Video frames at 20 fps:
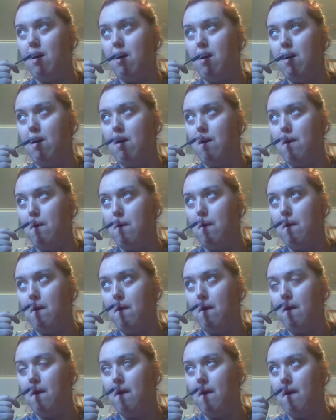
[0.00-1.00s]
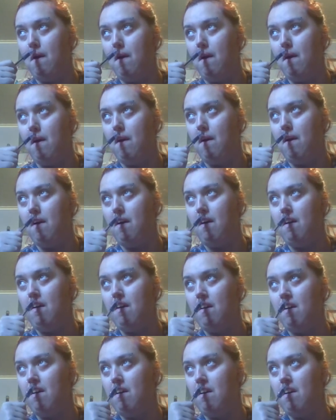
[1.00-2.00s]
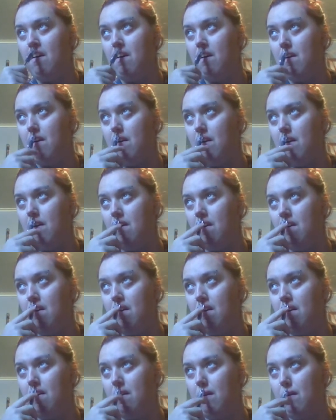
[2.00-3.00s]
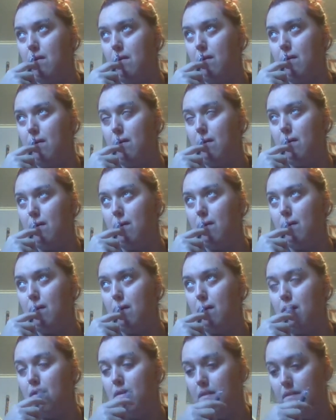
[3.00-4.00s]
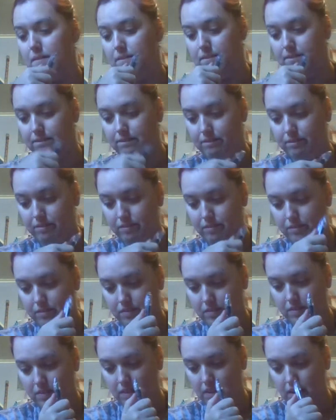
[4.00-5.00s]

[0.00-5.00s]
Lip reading: (no one is talking)